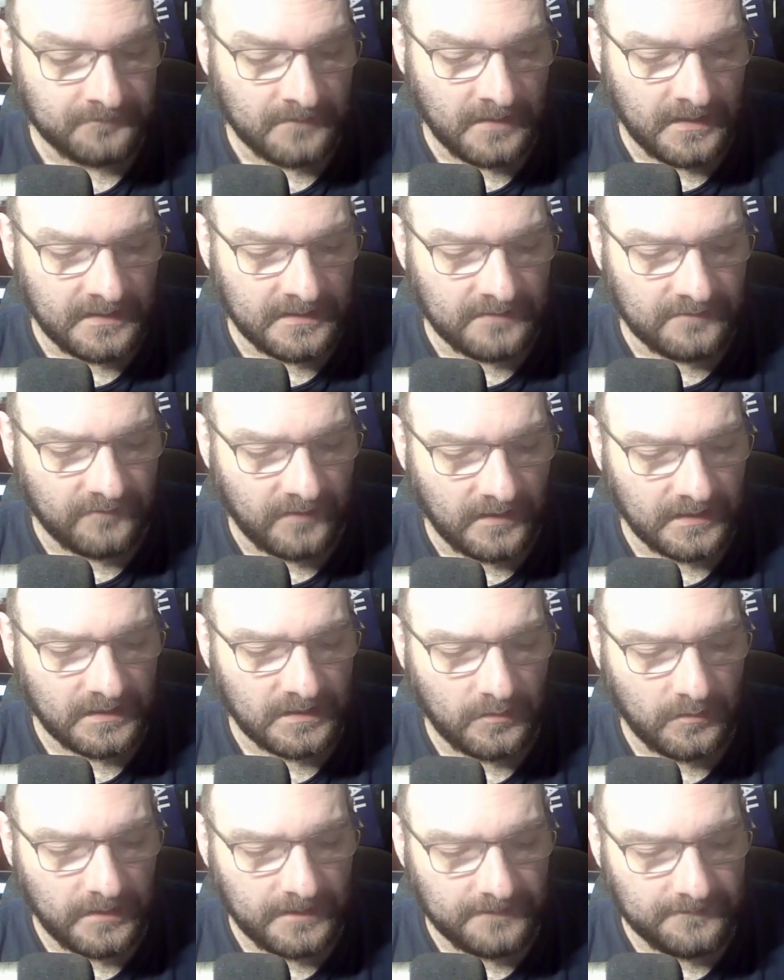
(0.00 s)
And if I
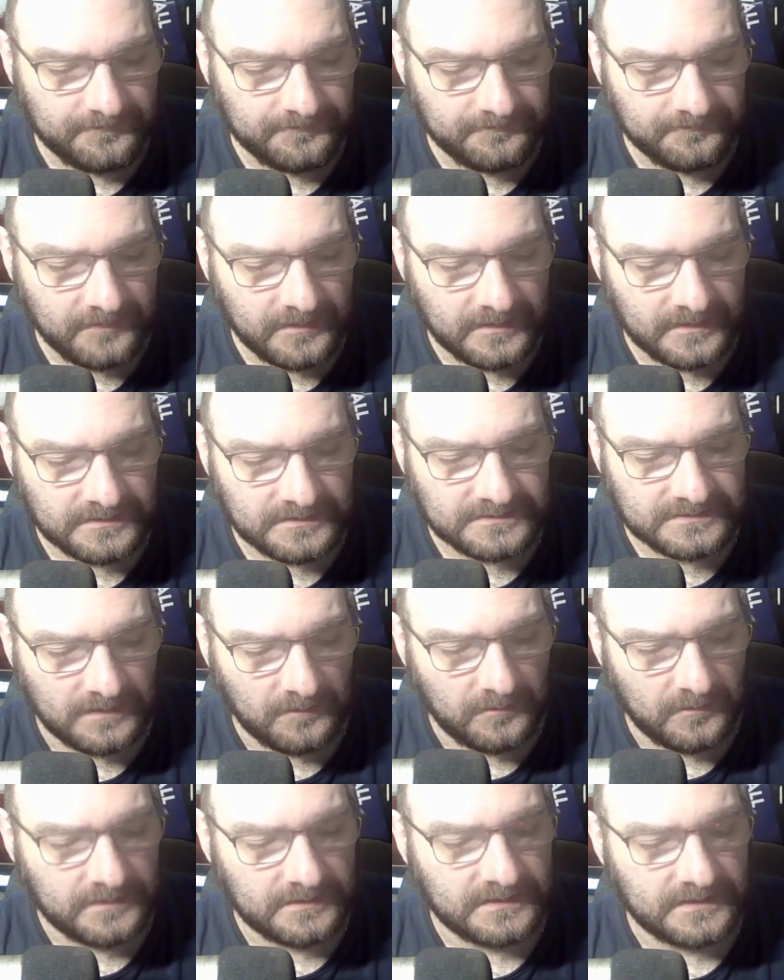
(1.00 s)
quit because
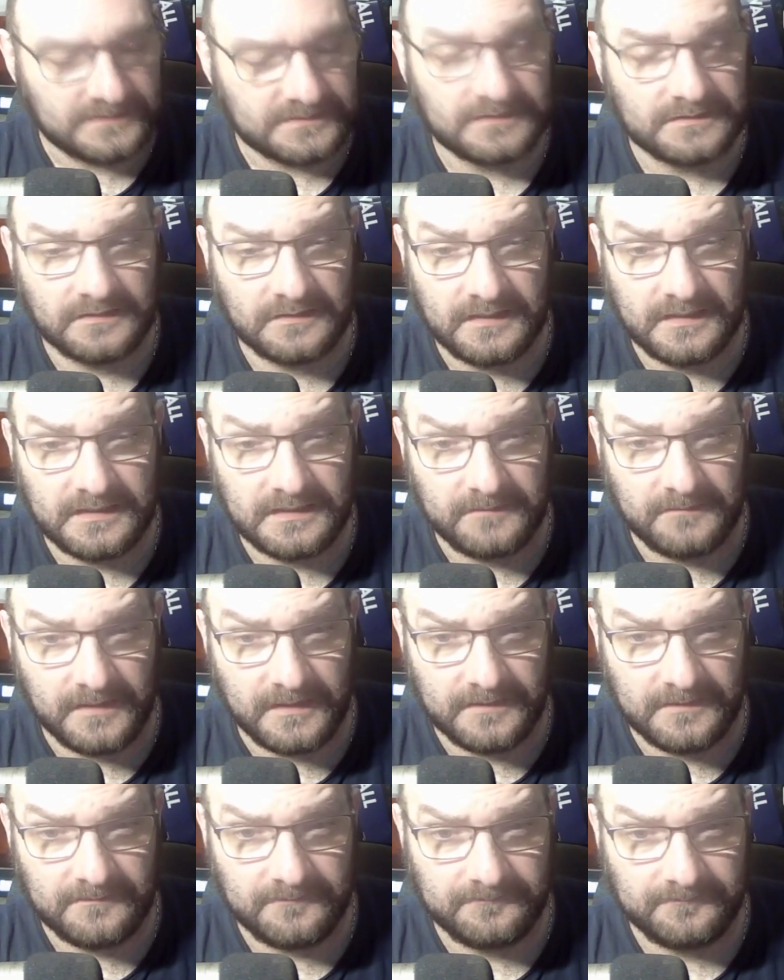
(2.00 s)
someone doesn't like me,
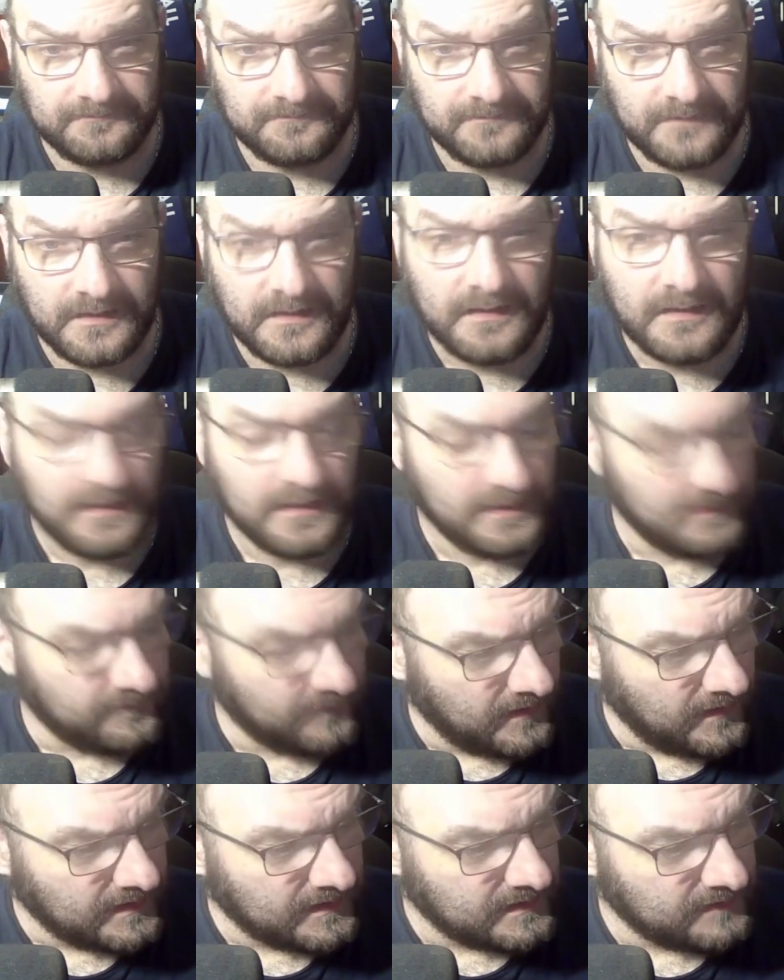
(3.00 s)
if
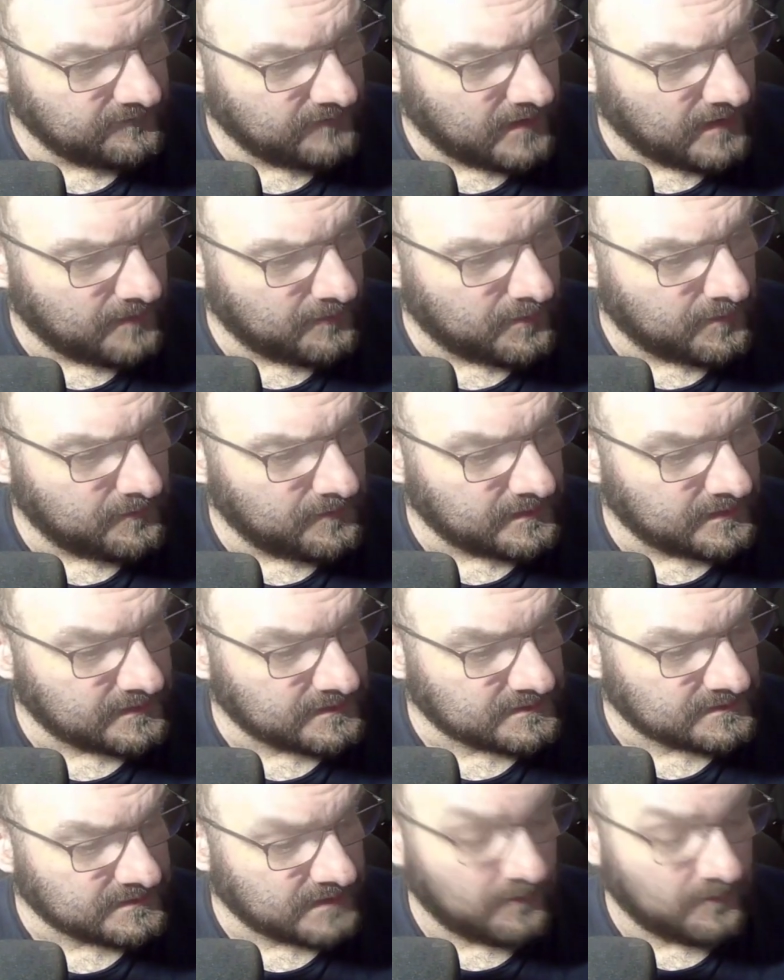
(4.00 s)
I give up because
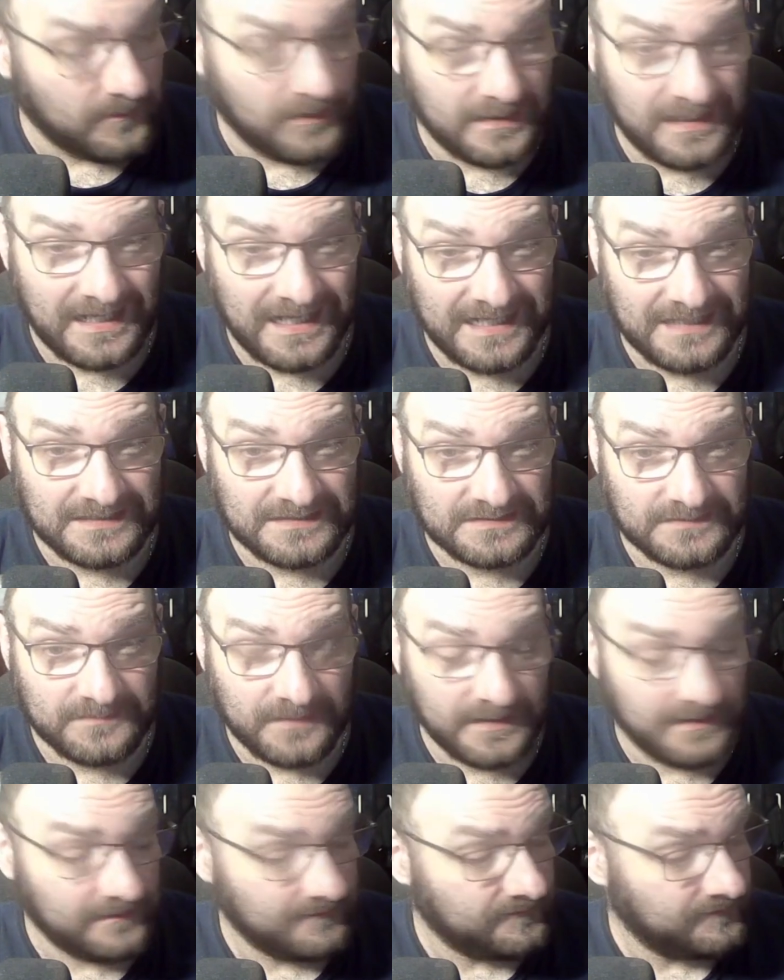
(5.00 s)
someone hates
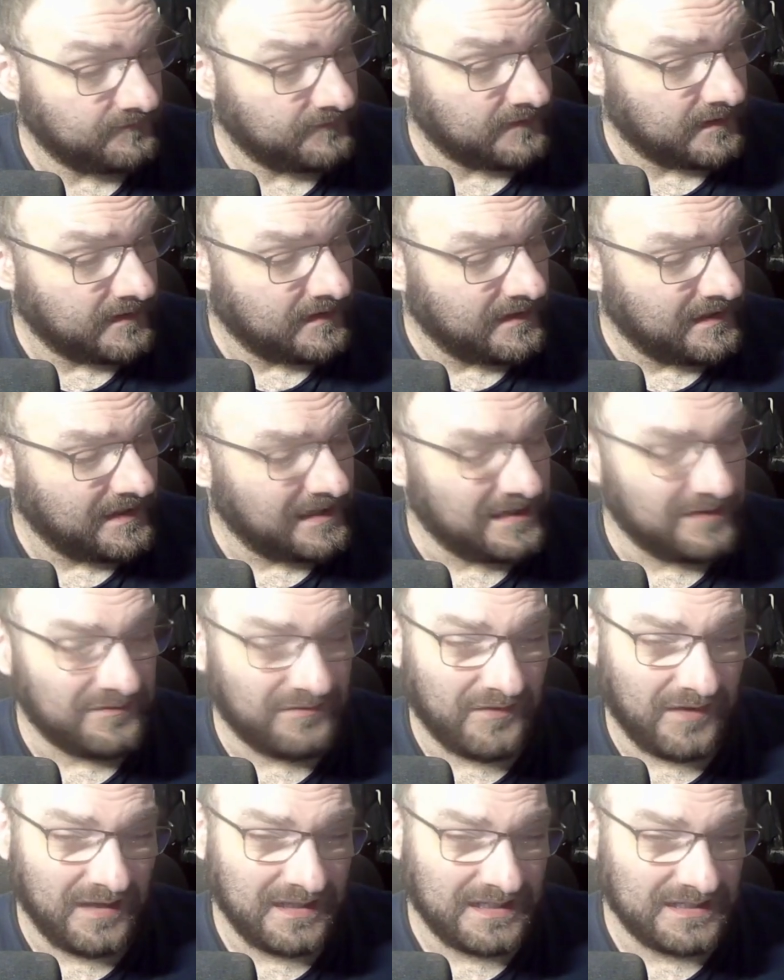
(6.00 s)
me, if
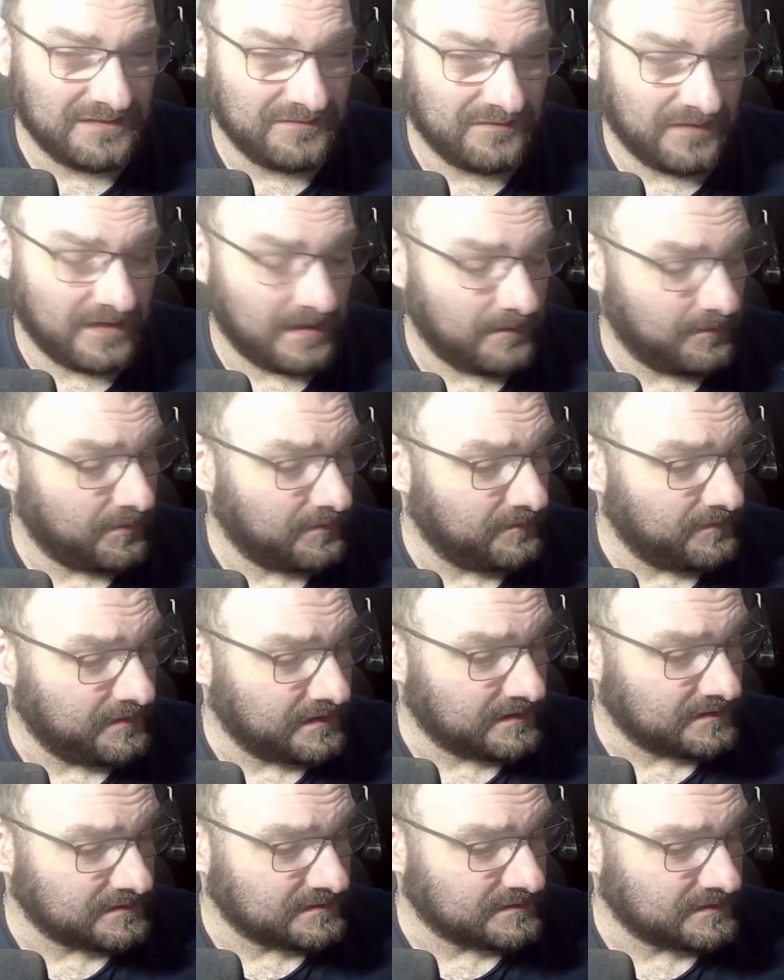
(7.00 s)
I give up
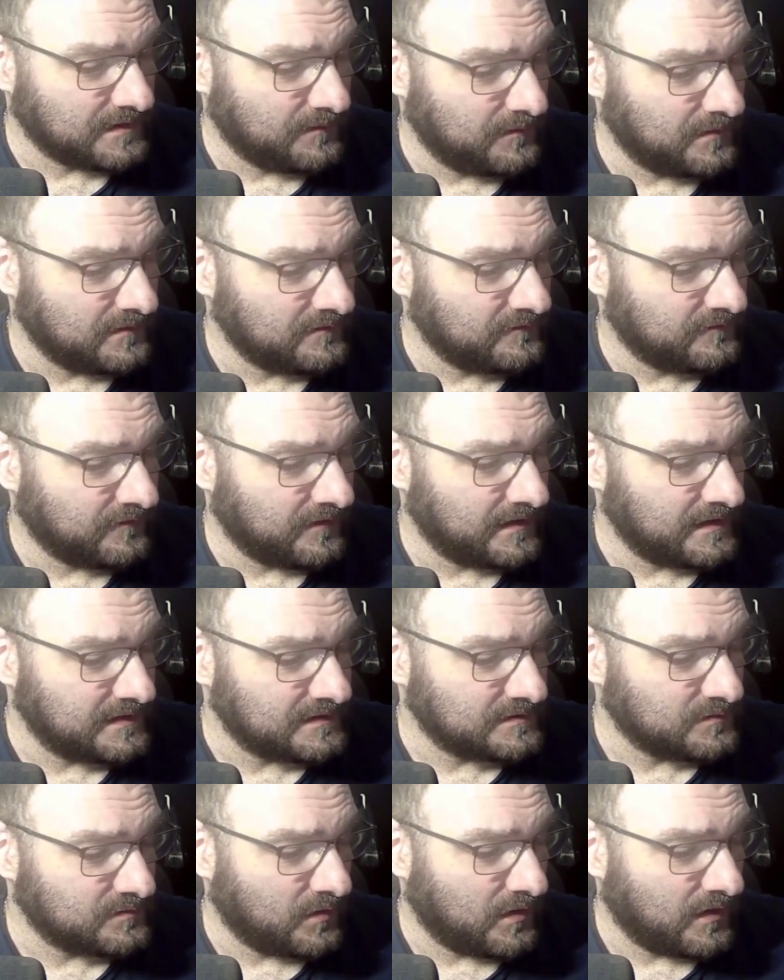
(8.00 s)
because someone
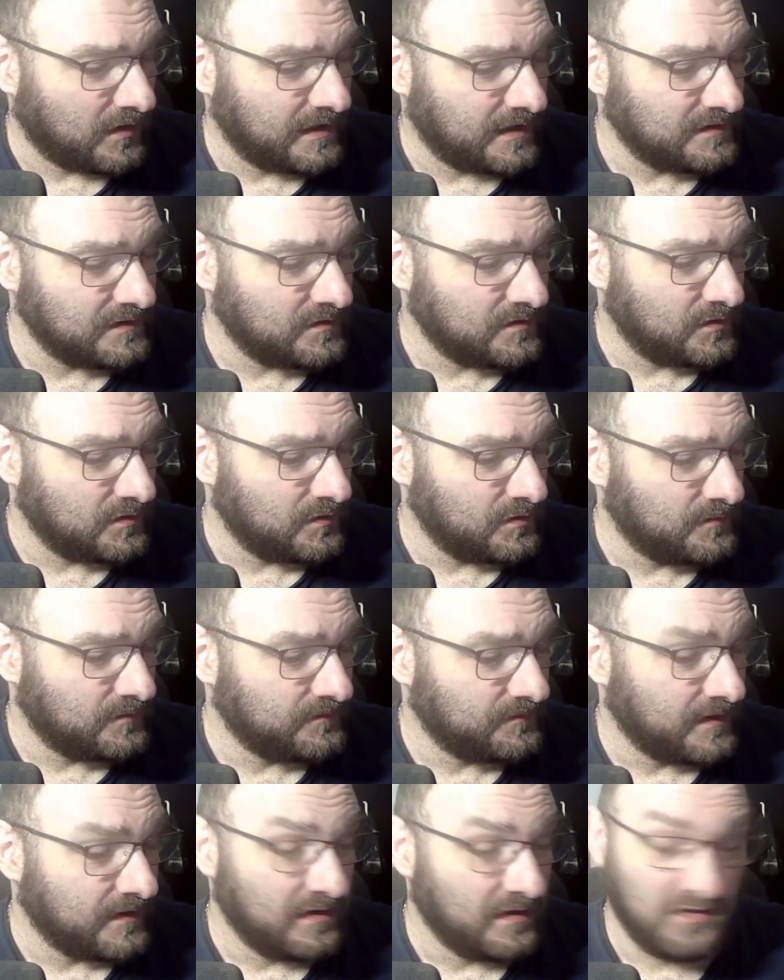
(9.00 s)
finds what I do
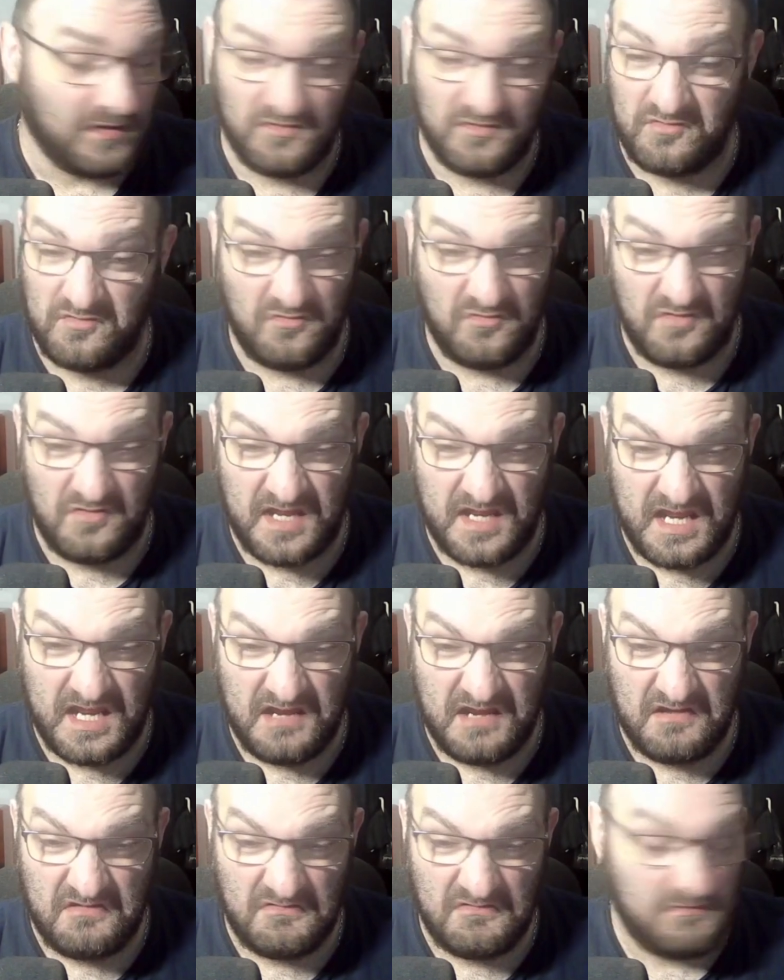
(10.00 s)

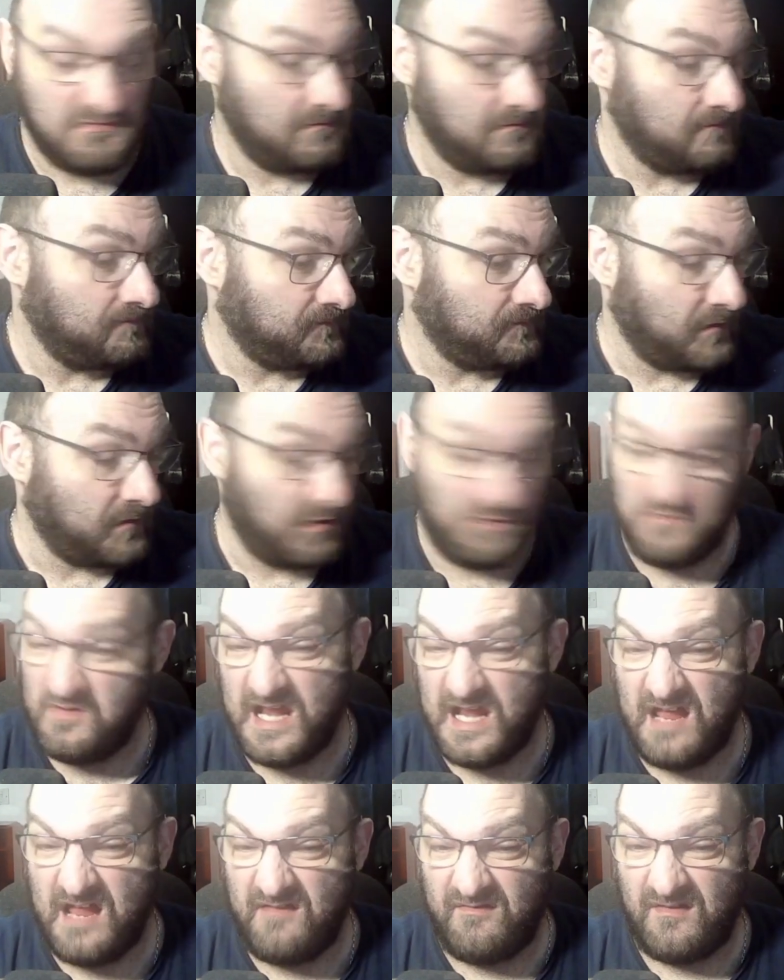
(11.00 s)
annoying,
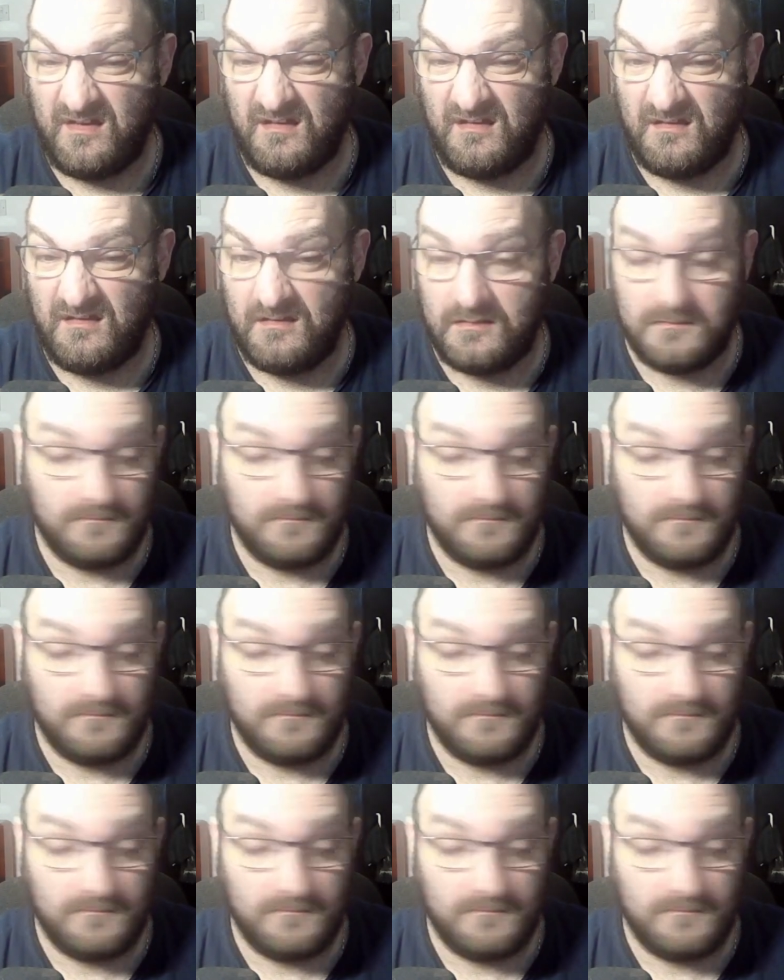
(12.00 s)
whatever,